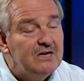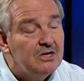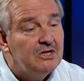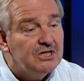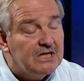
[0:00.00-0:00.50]

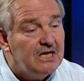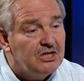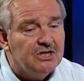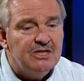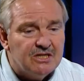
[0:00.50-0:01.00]

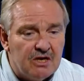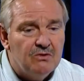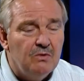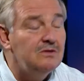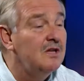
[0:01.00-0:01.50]
regurgitations. This
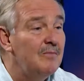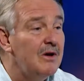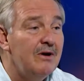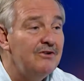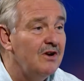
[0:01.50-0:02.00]
so-called
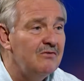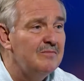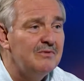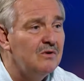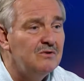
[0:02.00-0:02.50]
WHO
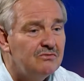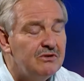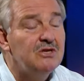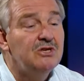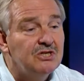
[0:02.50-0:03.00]
report was a
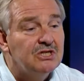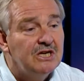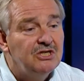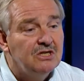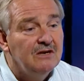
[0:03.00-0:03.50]

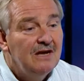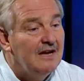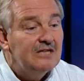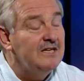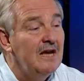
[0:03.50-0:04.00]
regurgitation.
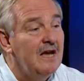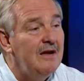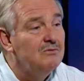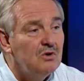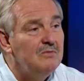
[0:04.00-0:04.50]
Actually,
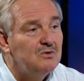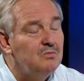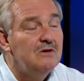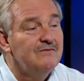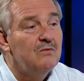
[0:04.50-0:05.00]
it was almost
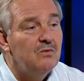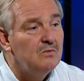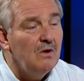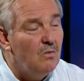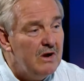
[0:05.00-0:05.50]
word for
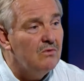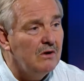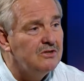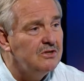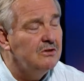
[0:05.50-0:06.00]
word what we
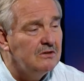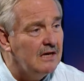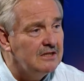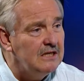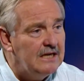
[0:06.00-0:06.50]
wrote in
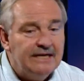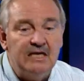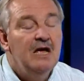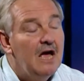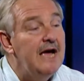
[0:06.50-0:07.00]
2008.
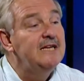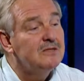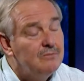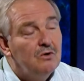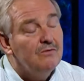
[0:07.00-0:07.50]
A
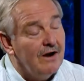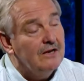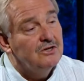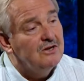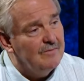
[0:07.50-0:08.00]
small
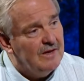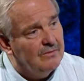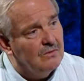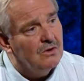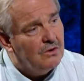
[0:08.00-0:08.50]
fraction of
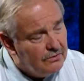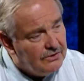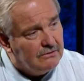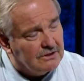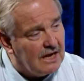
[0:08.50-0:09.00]
people who
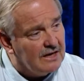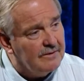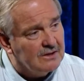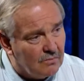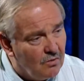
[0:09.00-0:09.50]
use
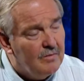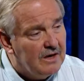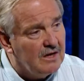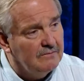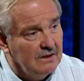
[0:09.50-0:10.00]
cannabis will
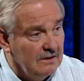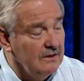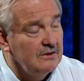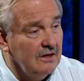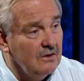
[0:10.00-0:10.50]
become
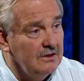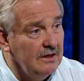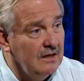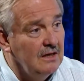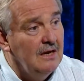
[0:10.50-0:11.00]
psychotic